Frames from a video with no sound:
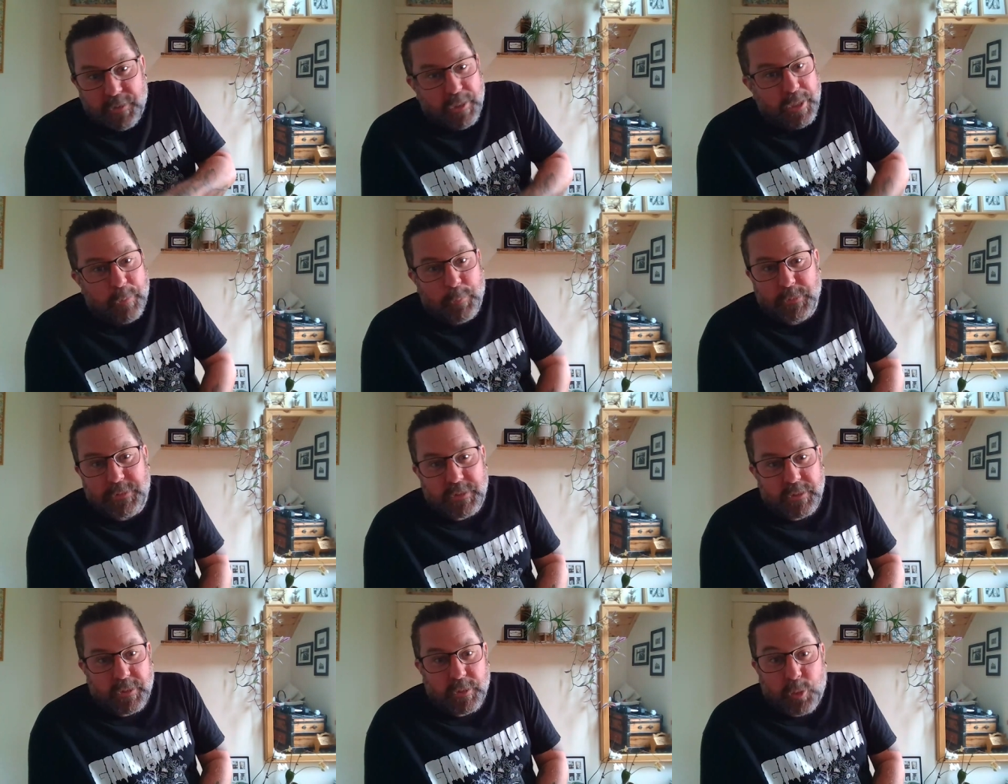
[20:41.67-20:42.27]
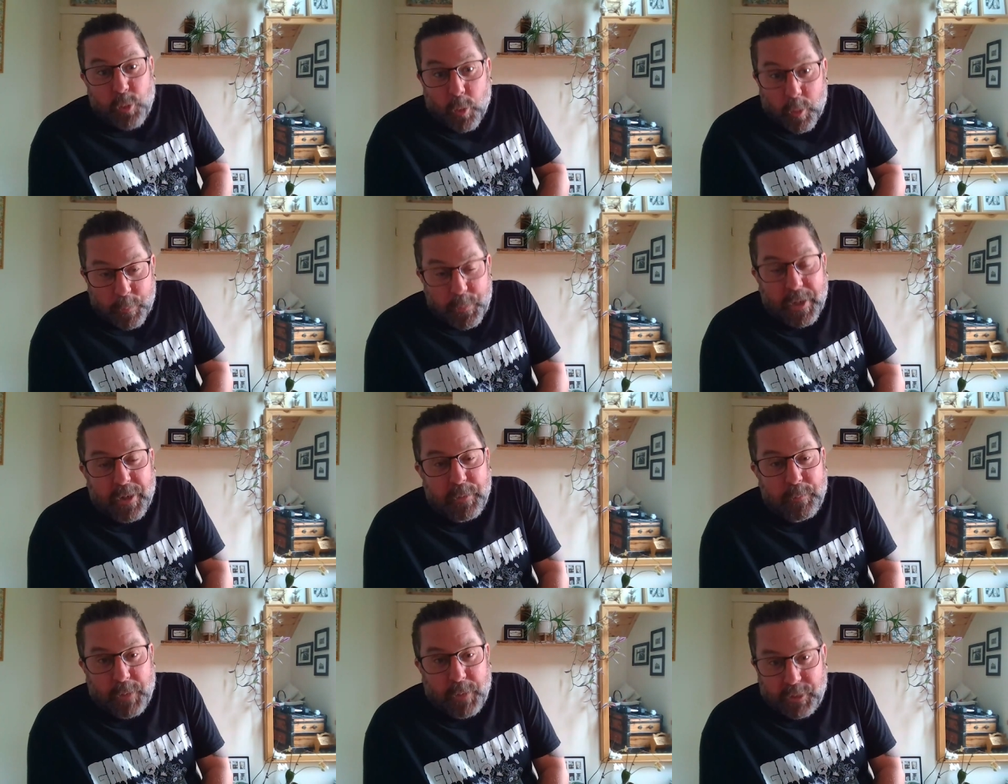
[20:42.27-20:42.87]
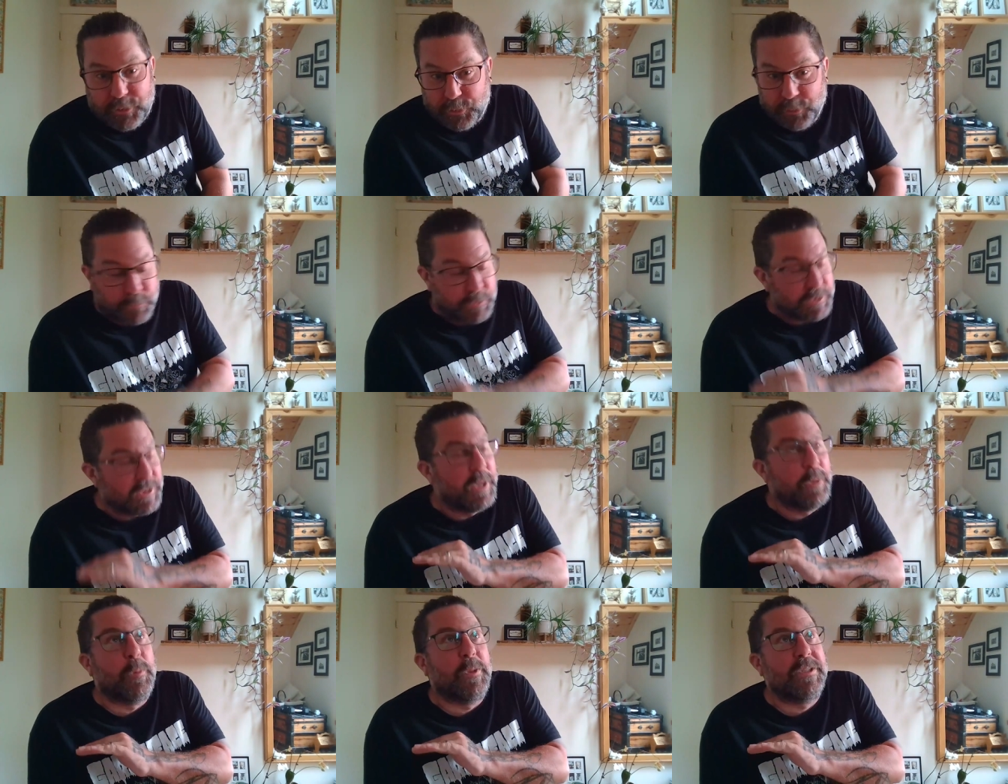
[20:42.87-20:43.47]
It was a quarter pound of mushrooms.
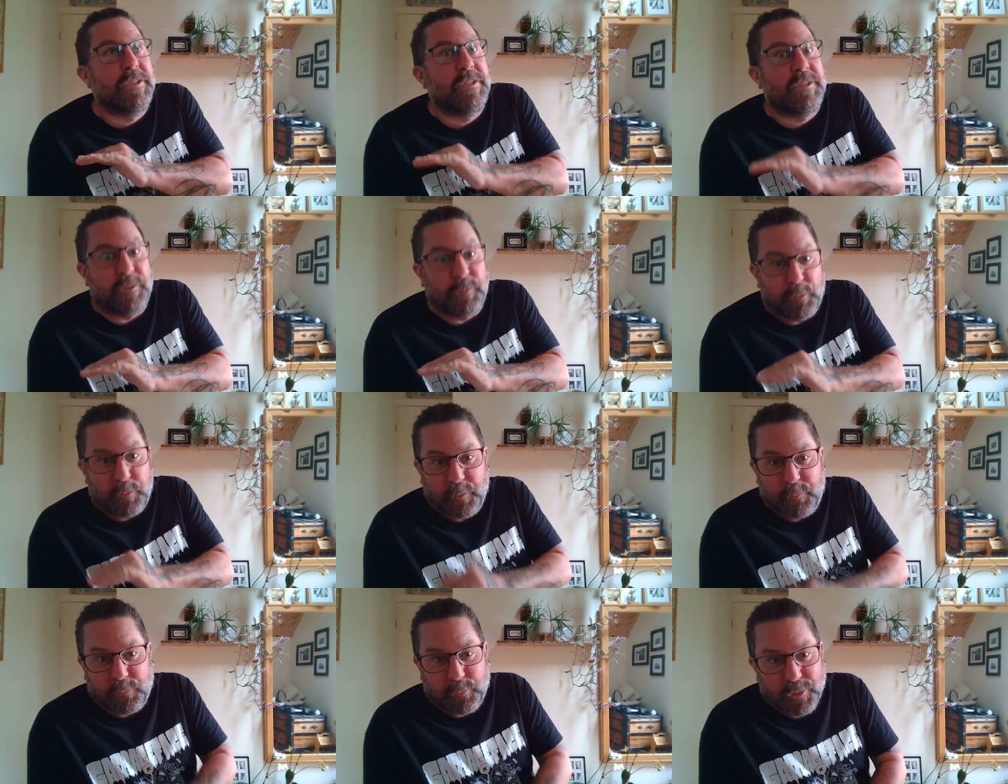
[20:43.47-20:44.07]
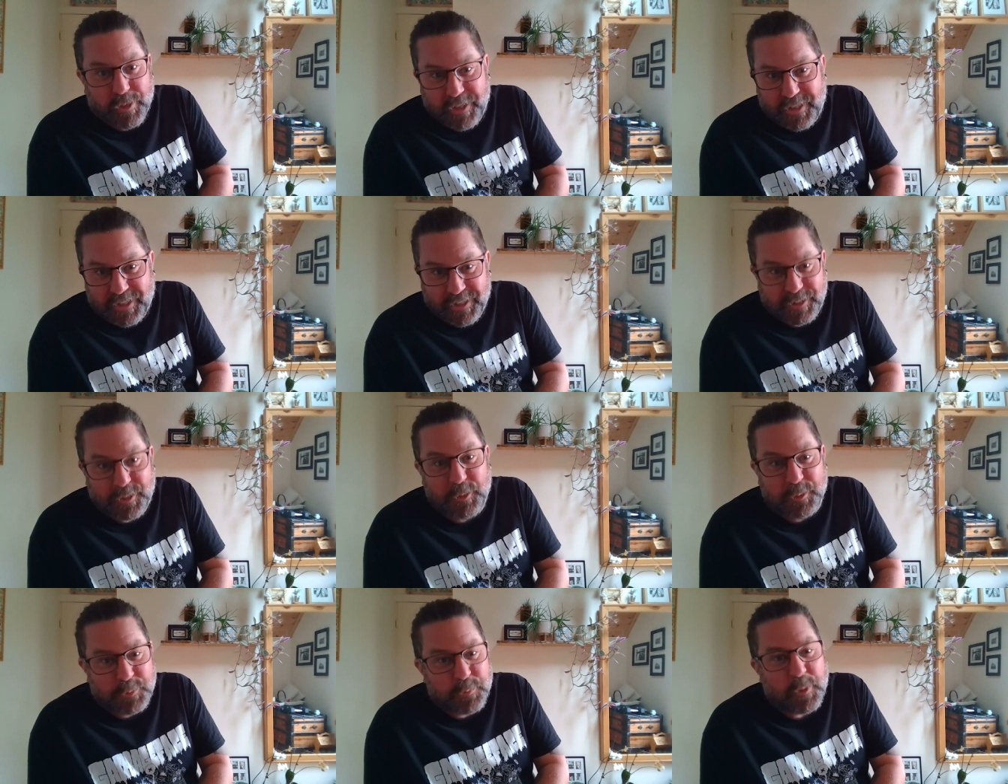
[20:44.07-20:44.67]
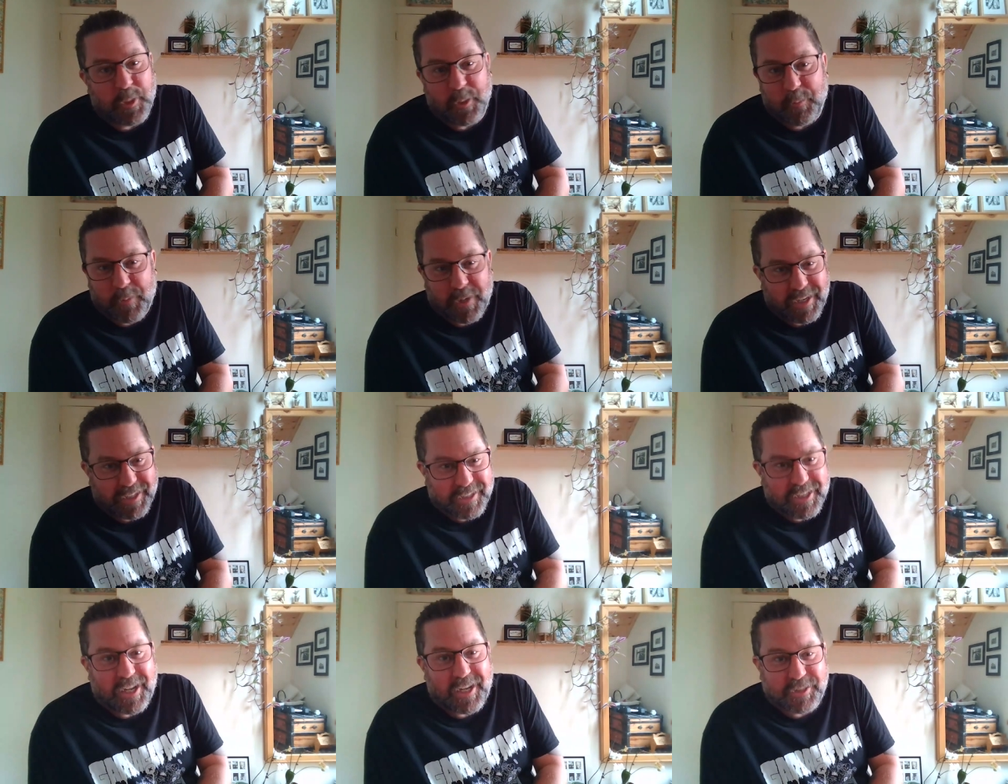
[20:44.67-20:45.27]
It was the yeah. freakiest. It was one of
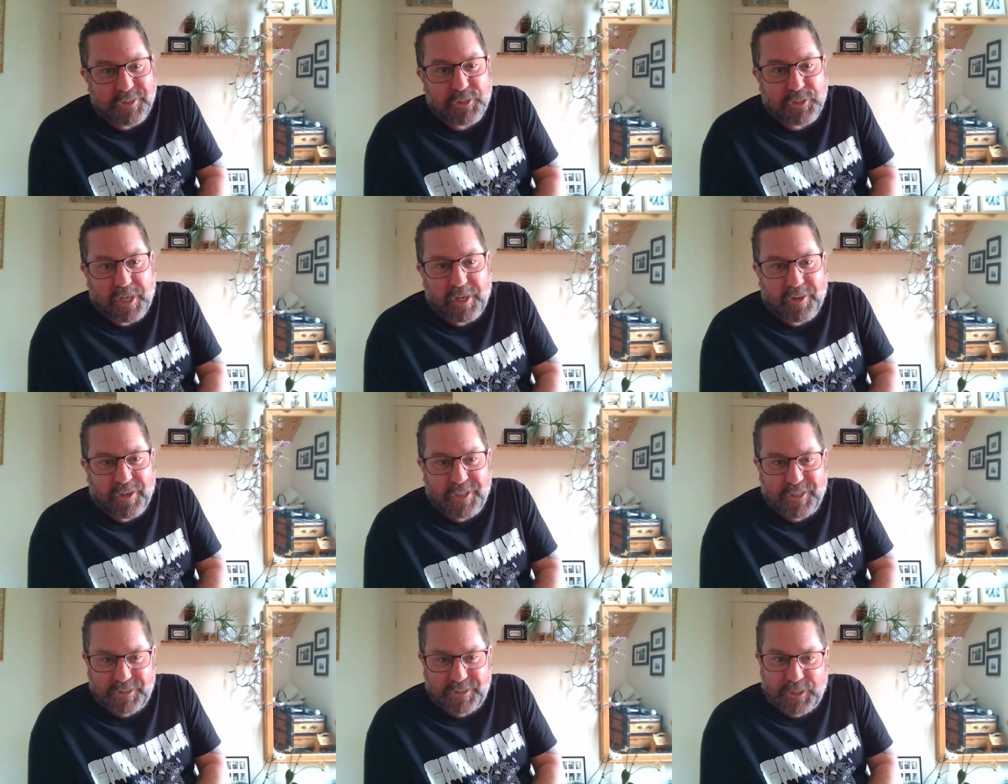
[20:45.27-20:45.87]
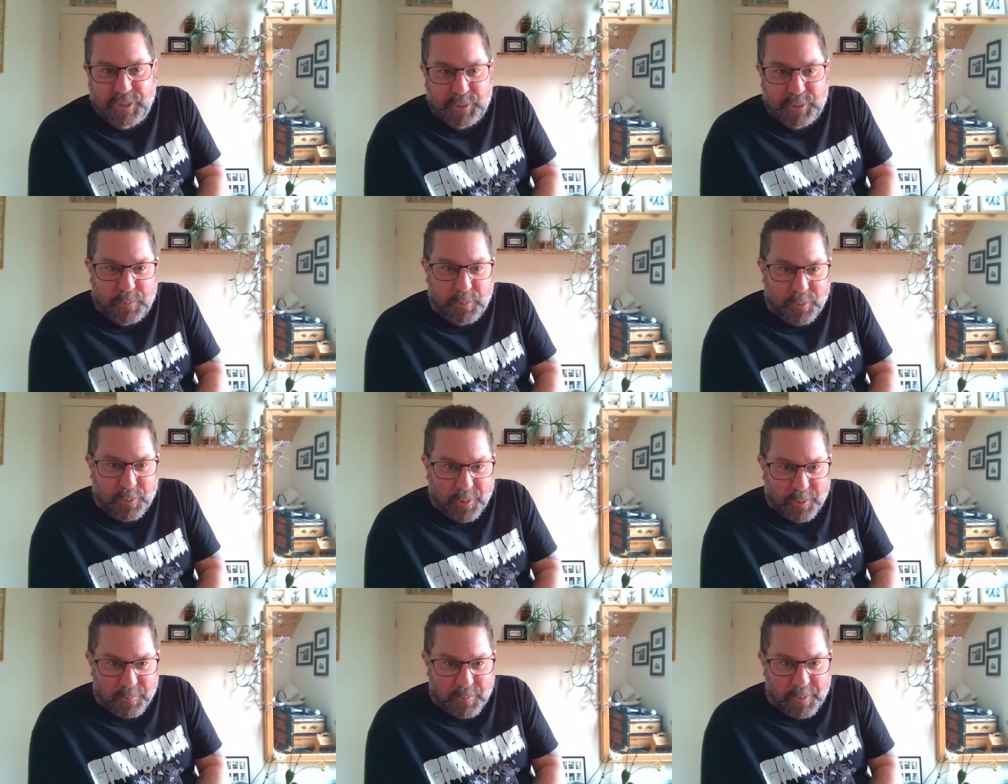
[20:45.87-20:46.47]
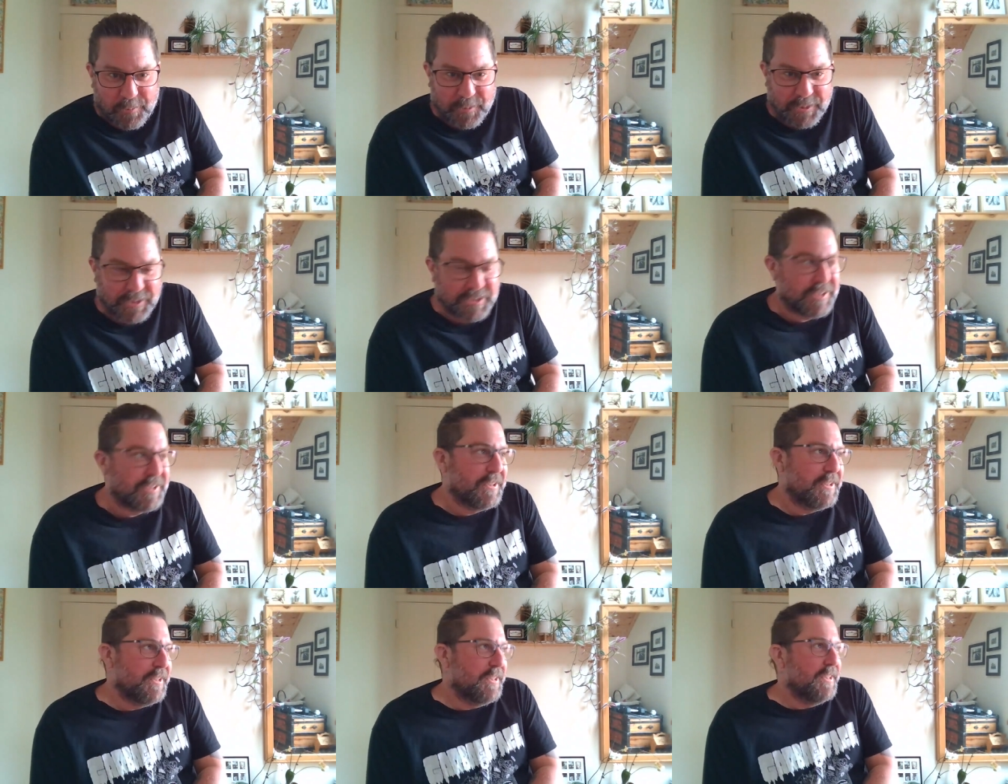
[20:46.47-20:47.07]
my uh, scariest exploring moments.
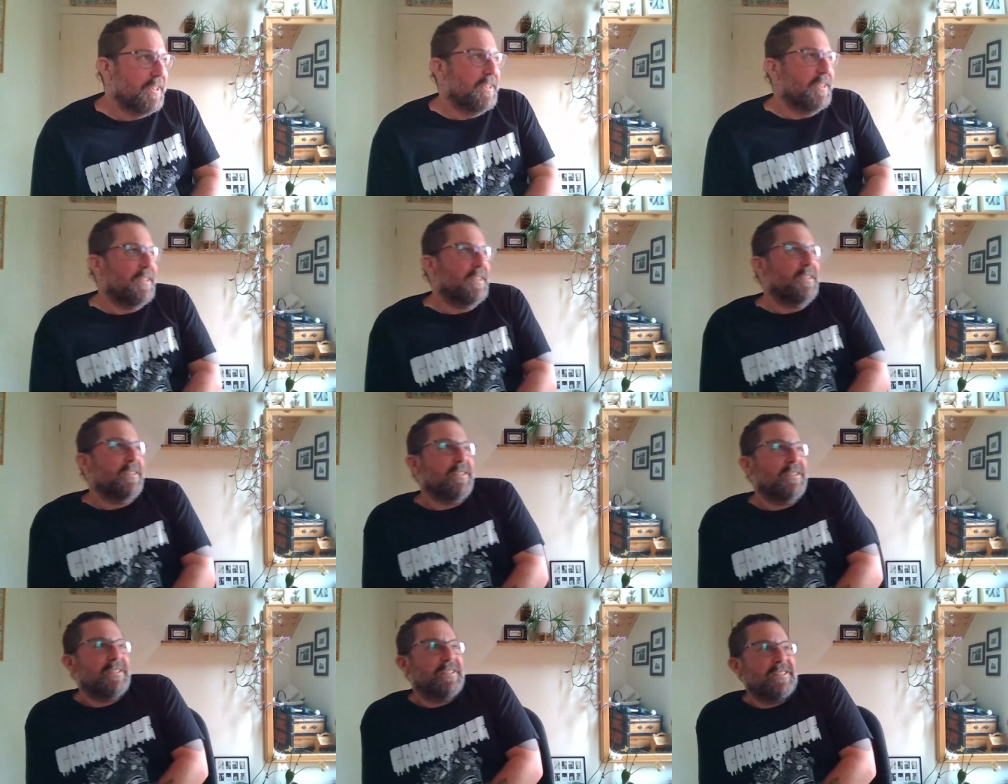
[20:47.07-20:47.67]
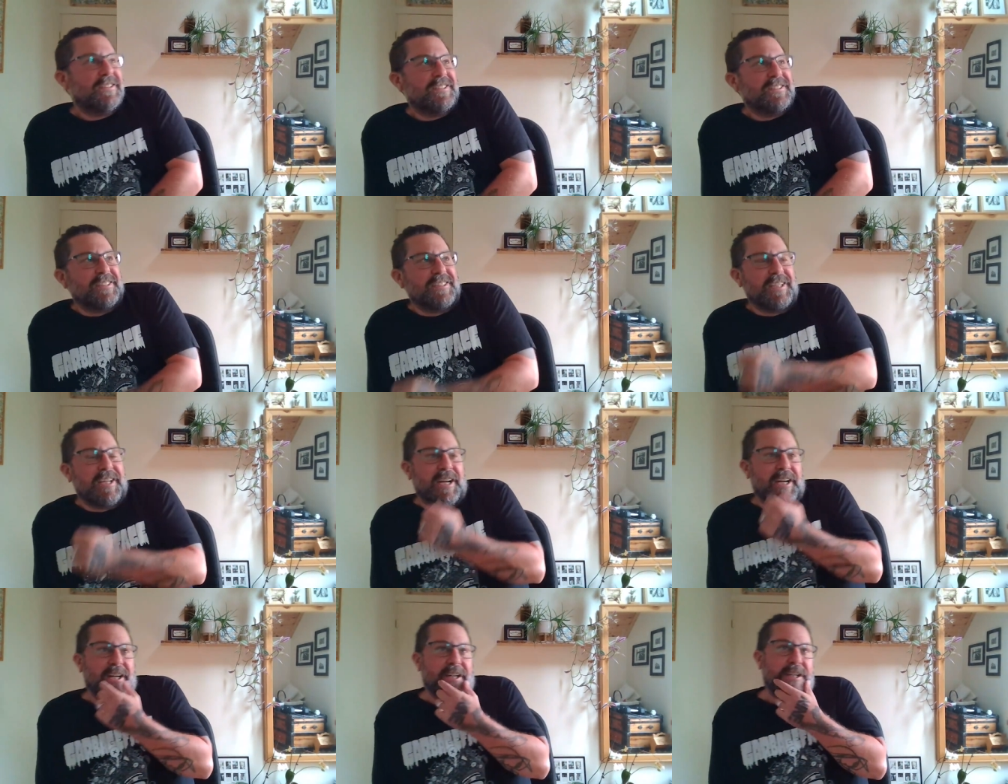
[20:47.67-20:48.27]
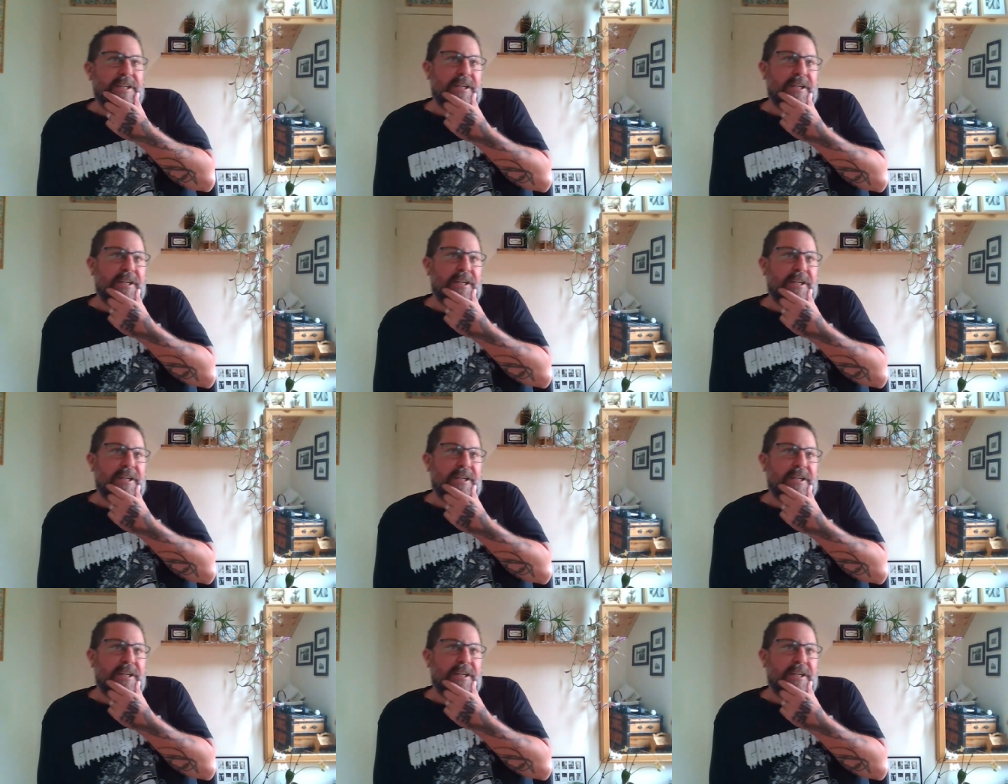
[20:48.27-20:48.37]
Wow. Yeah.